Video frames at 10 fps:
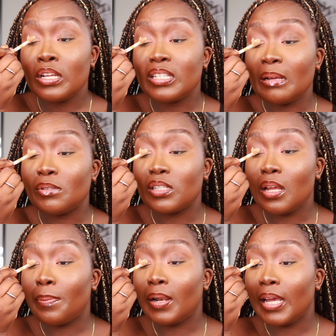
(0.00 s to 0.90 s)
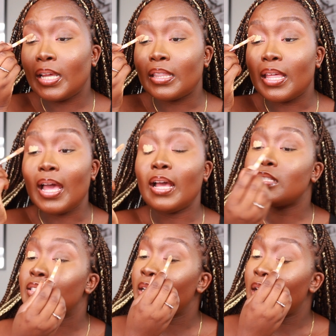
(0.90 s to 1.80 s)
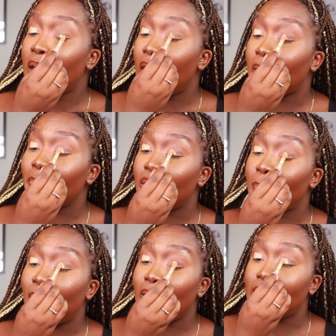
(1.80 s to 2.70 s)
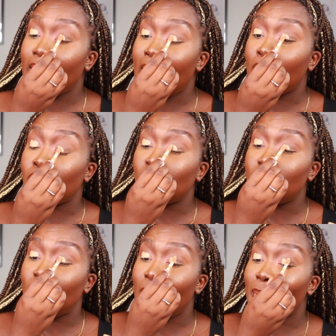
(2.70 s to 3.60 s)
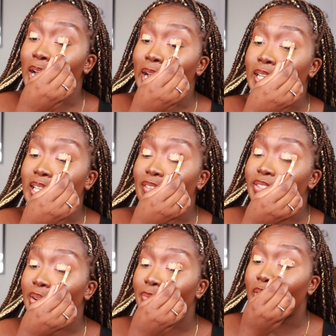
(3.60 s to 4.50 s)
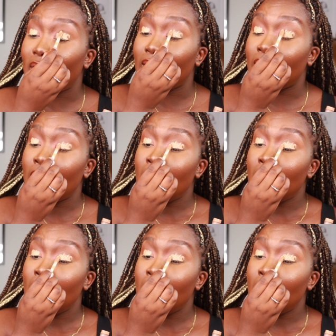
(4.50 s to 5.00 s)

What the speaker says: So I'm just applying that. And I'm going to blend it out just so that my eyes have something